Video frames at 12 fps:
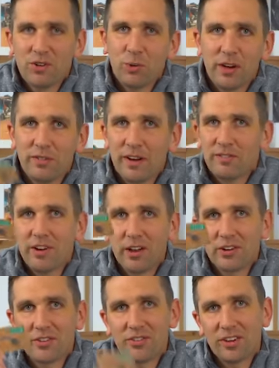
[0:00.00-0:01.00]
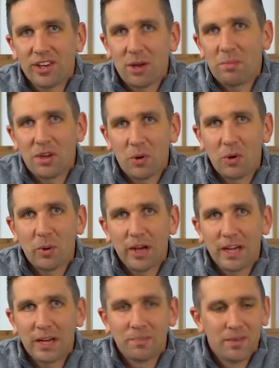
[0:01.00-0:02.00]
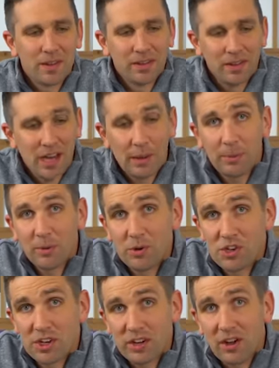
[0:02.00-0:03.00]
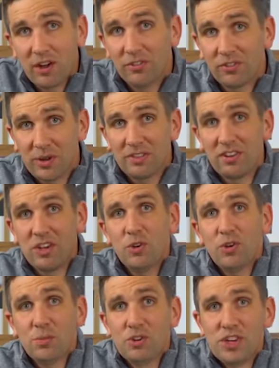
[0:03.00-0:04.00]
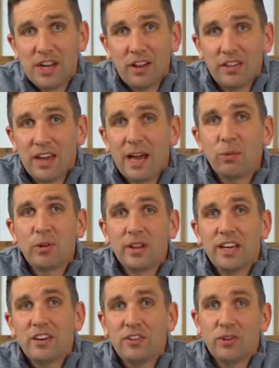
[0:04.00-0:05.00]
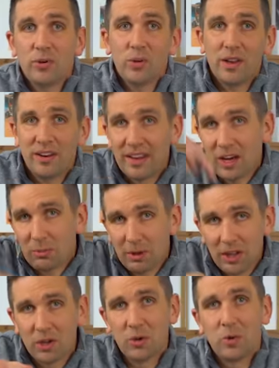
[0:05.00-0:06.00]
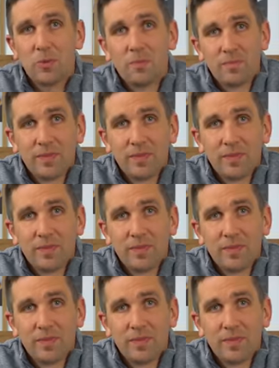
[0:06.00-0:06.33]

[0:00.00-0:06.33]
$25 coming your way. Ibeabuchi also has a YouTube channel that I will link to down below.